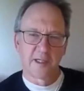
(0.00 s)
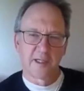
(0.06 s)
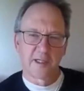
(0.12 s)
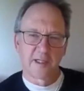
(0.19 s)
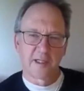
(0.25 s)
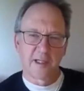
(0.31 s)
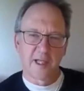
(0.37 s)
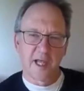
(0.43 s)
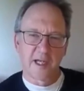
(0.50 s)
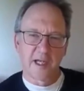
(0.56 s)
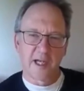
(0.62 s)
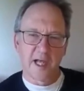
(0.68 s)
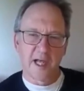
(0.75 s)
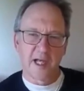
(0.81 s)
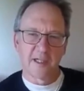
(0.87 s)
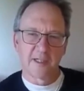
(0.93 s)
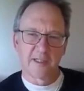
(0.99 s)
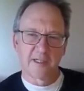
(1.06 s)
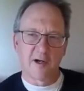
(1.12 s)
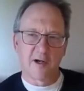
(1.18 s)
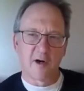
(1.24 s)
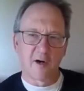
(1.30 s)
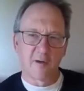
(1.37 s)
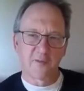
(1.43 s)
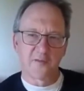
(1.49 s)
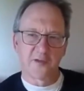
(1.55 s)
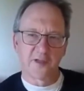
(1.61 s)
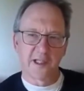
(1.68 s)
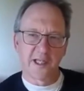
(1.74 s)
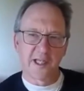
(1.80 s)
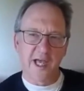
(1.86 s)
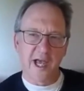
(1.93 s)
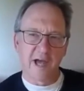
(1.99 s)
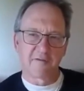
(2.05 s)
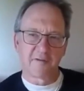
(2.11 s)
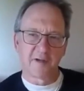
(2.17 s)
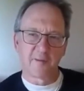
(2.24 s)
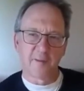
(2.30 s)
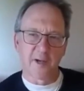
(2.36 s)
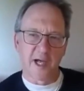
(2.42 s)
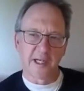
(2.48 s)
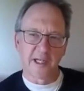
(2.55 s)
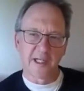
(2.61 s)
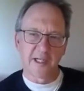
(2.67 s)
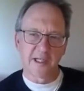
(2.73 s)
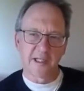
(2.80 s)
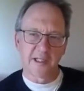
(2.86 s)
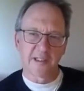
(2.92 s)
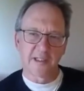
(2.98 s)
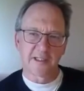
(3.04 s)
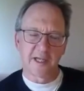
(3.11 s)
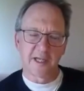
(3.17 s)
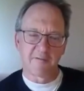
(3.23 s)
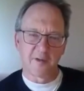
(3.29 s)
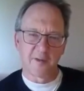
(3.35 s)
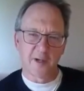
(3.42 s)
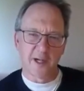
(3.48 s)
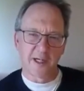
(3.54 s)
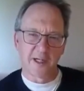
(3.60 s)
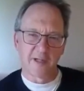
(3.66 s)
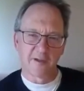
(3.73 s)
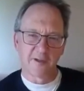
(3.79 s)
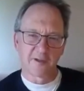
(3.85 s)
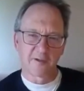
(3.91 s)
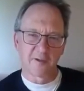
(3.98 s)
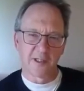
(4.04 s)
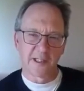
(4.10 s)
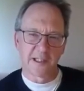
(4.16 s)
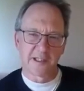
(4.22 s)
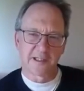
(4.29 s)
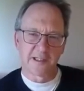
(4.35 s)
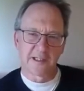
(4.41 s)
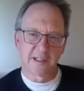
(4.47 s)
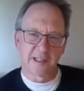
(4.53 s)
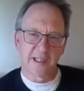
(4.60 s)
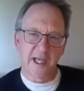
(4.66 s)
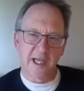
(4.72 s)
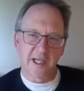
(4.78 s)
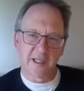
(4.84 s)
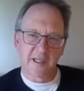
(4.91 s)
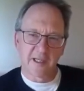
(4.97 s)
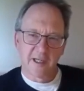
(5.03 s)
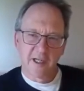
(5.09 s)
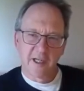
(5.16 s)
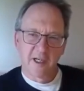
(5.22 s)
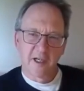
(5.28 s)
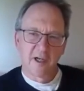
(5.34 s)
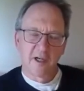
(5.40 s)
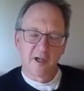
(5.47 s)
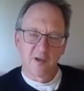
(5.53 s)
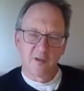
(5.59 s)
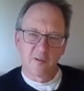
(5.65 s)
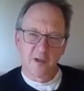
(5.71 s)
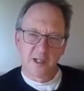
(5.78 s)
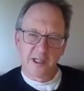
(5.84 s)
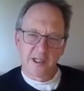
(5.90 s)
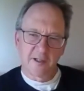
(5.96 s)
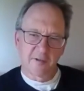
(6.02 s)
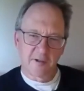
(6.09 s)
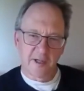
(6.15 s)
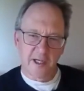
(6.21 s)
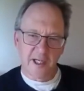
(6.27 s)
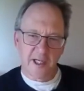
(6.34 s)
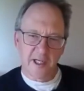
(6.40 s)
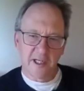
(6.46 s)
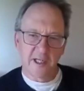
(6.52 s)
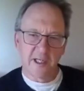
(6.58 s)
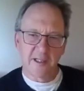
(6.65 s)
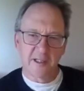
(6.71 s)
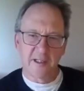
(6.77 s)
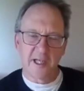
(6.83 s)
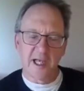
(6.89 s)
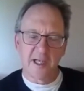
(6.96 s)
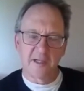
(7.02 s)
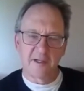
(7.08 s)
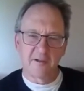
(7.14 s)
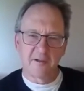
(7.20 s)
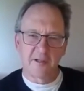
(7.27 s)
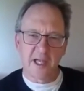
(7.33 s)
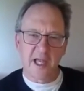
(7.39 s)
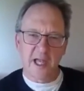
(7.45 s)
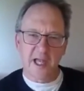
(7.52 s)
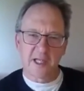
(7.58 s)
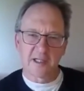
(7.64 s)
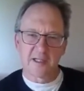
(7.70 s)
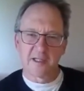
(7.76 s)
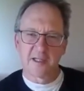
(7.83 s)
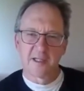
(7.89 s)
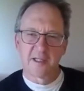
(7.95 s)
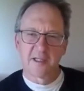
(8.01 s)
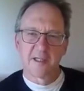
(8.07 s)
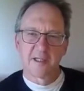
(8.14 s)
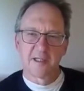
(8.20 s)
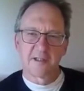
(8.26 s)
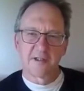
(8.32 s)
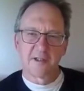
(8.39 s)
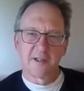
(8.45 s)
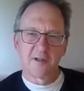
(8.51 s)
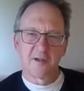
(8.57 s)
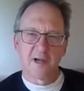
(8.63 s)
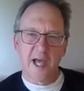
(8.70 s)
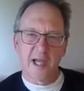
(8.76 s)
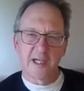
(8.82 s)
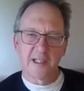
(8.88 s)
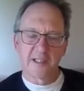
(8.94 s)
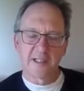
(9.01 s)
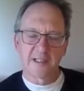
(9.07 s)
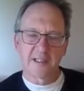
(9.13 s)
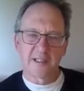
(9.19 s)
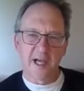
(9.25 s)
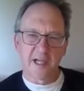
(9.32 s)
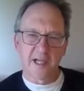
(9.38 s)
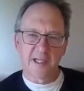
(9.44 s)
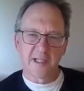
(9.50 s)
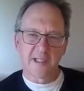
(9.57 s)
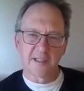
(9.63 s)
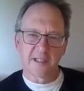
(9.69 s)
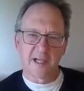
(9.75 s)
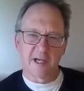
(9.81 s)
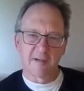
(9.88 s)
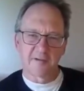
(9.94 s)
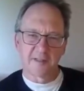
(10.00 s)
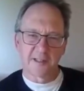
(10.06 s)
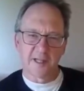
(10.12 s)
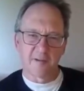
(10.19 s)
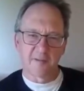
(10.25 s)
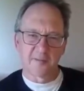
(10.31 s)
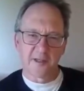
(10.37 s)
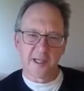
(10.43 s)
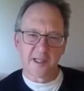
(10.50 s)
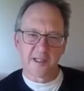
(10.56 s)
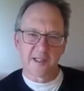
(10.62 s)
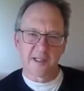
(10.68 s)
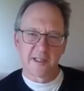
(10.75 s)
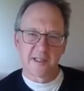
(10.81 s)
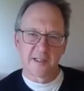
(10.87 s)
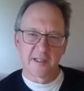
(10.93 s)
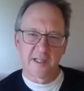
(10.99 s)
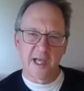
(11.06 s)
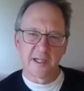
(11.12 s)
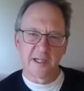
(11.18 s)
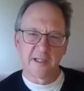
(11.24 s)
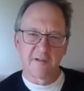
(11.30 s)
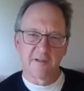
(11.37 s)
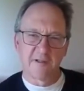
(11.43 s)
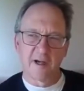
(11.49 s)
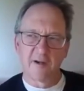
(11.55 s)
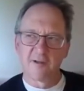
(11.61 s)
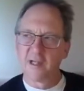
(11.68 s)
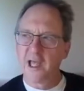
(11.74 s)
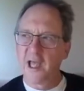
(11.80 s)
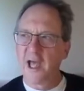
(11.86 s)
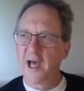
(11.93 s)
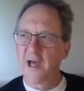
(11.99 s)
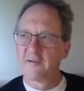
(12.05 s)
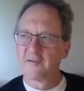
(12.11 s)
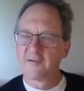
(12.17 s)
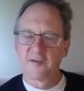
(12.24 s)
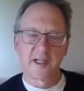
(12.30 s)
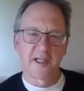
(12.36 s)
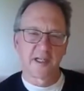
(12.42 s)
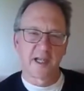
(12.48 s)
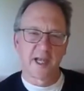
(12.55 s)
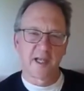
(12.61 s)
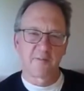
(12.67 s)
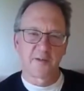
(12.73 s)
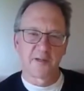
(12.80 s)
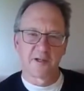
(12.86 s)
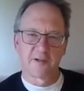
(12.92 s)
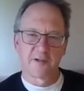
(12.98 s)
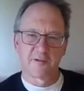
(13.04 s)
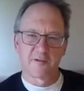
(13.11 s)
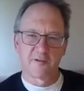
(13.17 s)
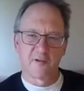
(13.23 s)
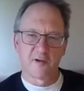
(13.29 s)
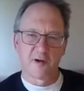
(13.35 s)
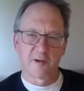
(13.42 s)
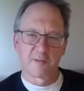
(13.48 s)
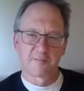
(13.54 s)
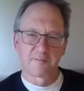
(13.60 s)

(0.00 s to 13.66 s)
then hopefully everybody, at least everybody who's willing to think, would agree that you can't do any studies of something that you don't have in a pure form.